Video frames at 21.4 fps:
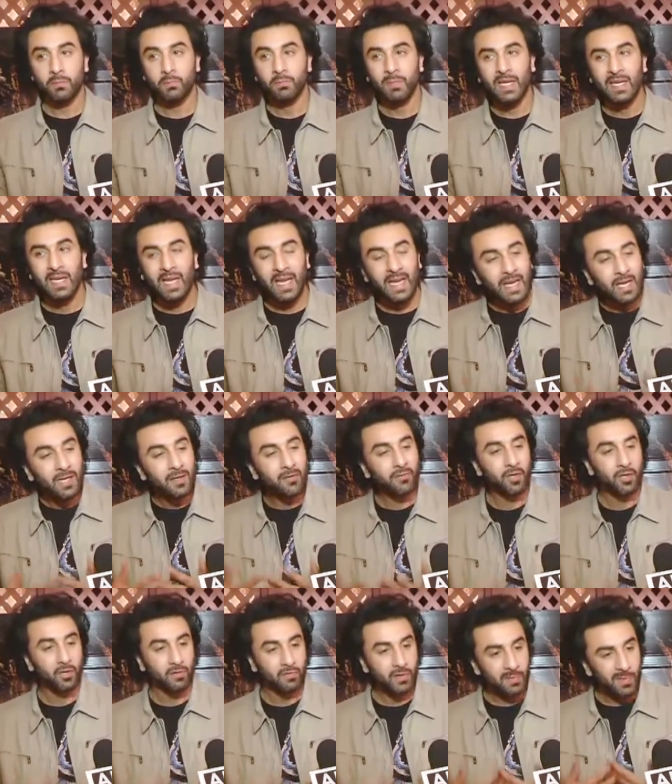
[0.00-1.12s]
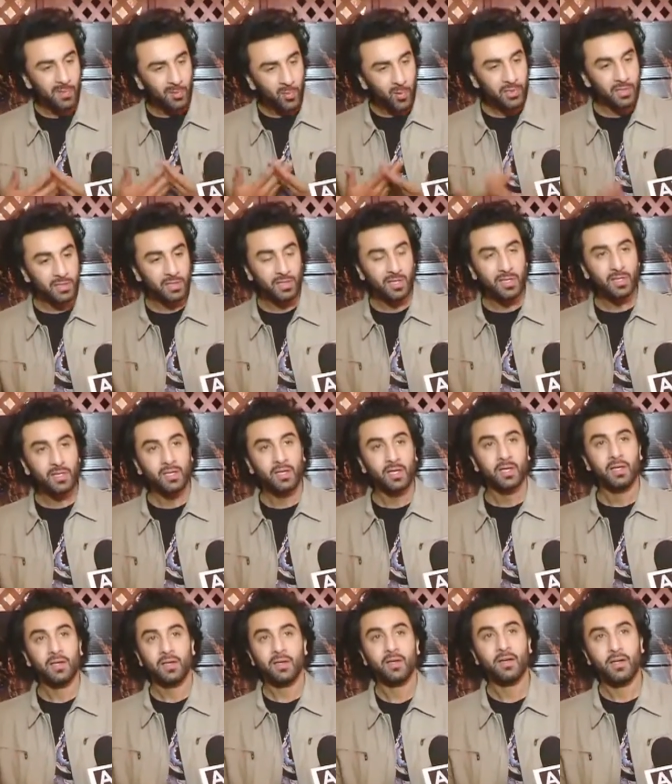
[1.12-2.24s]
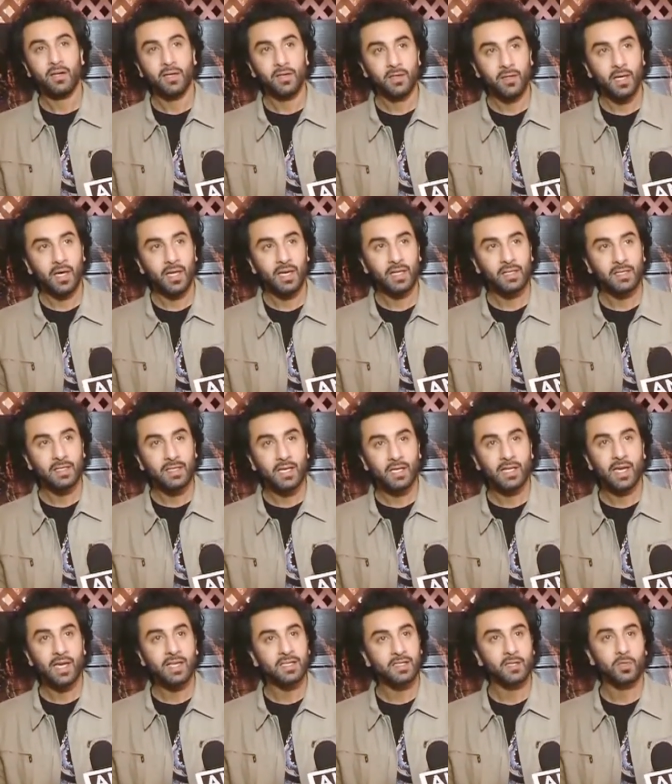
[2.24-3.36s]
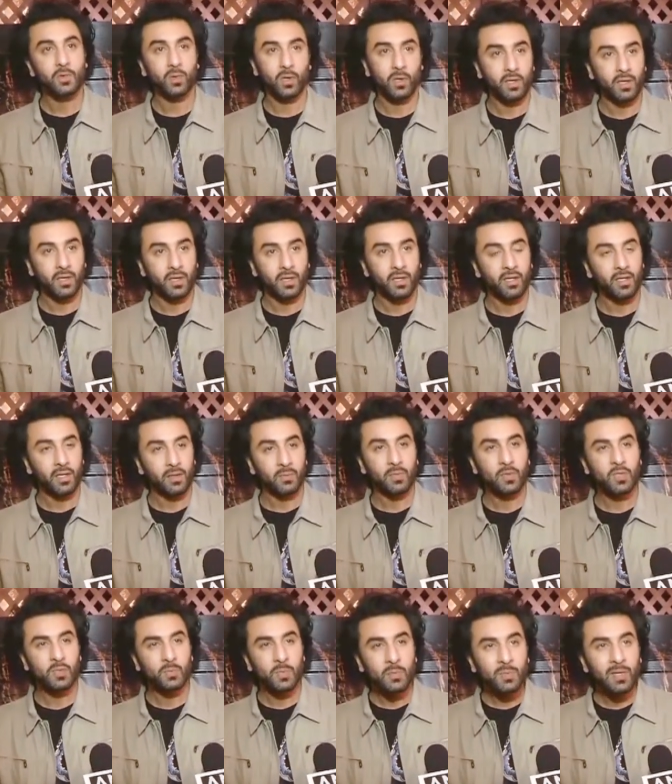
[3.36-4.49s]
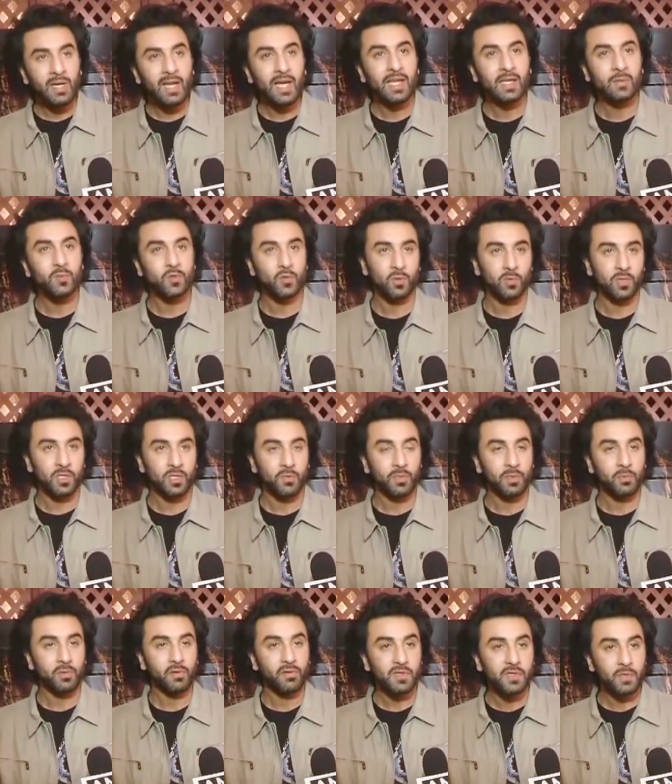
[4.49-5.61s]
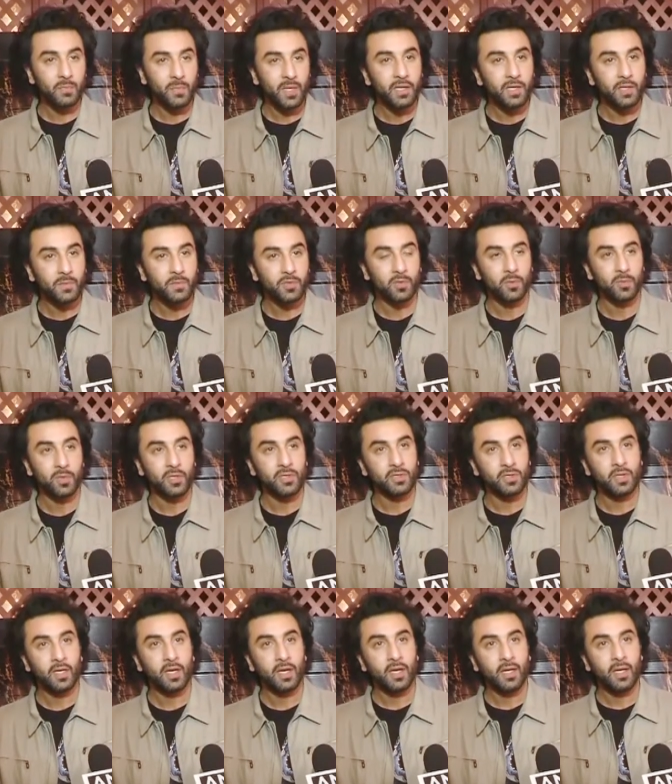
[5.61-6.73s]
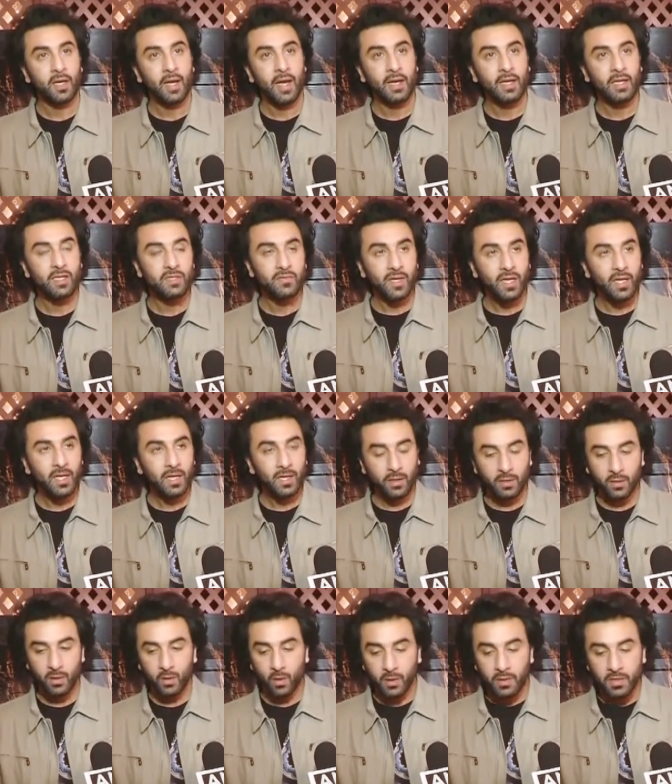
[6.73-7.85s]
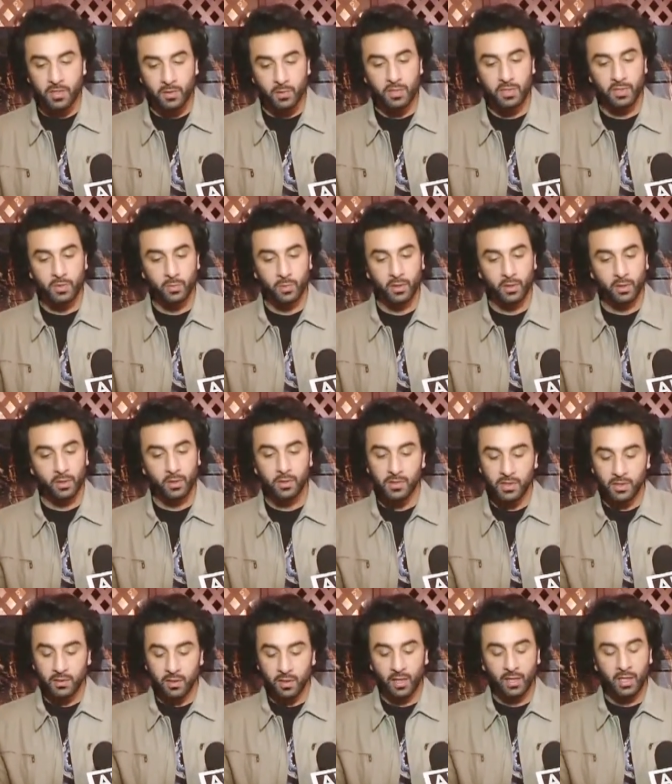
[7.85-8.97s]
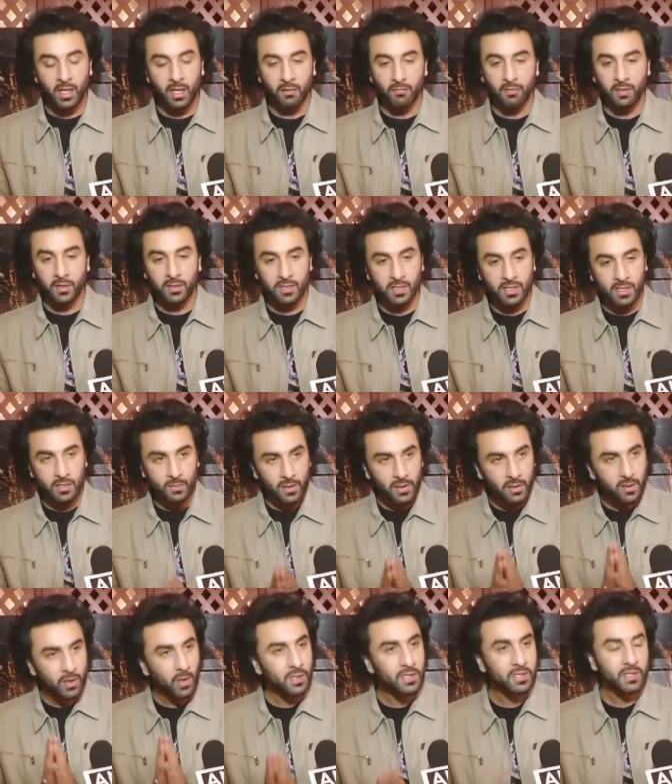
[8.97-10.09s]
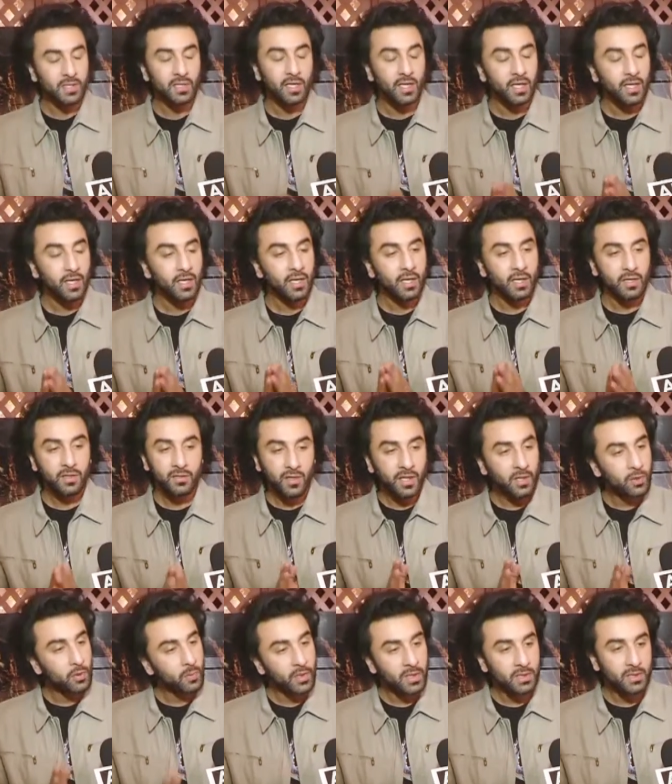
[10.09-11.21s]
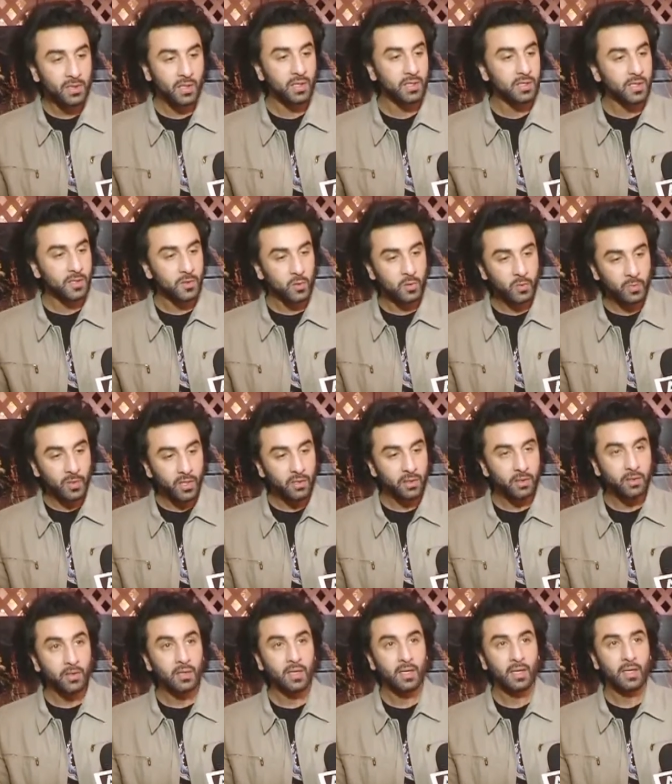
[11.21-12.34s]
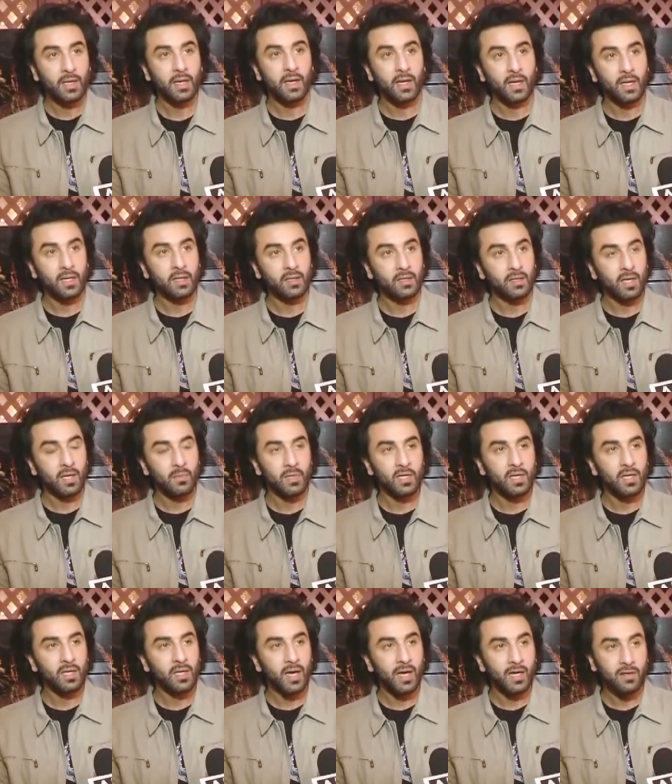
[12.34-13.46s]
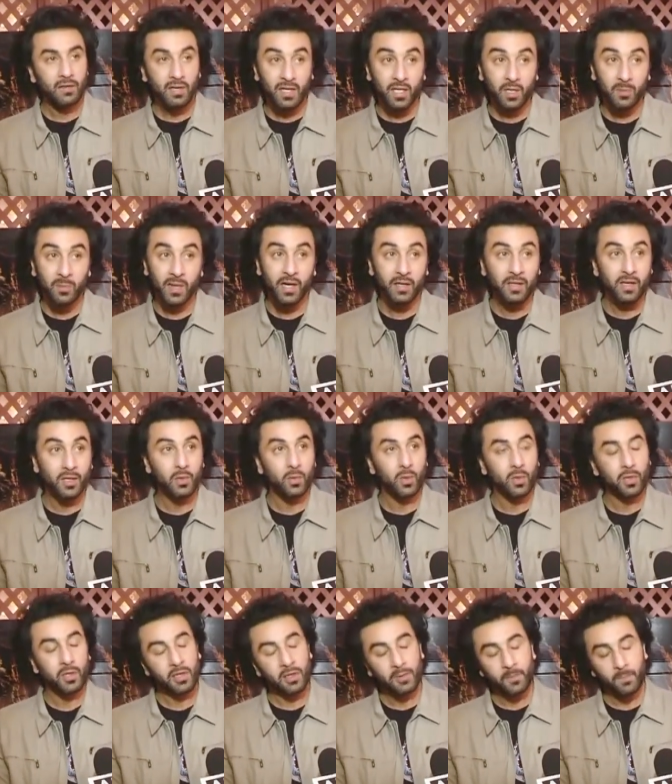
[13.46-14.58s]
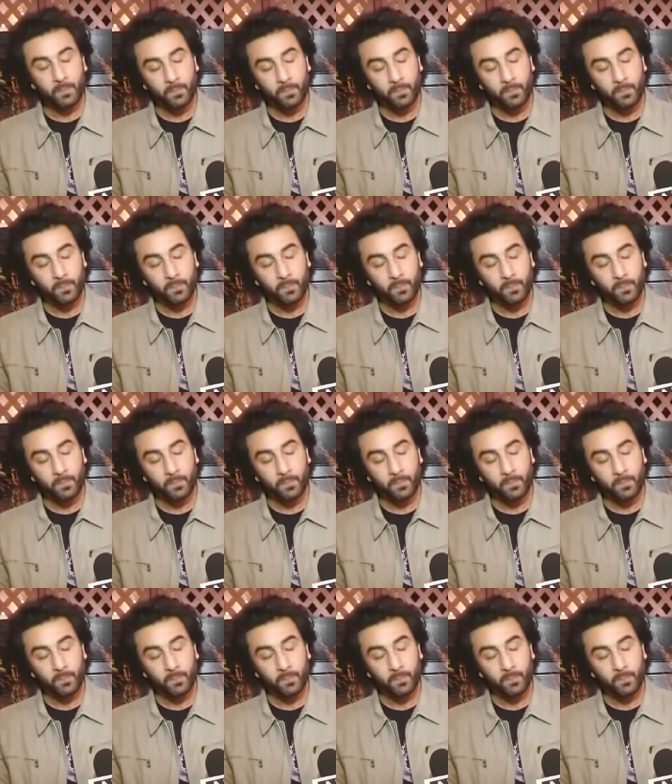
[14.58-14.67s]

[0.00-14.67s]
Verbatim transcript: be naked in front of them emotionally, and I think Dada has that quality, because people like him so much, people respect him so much, and he's very honest with his work. You see, 3.5 years he's been constantly trying to make Jagga Jasoos better, and I really admire that quality.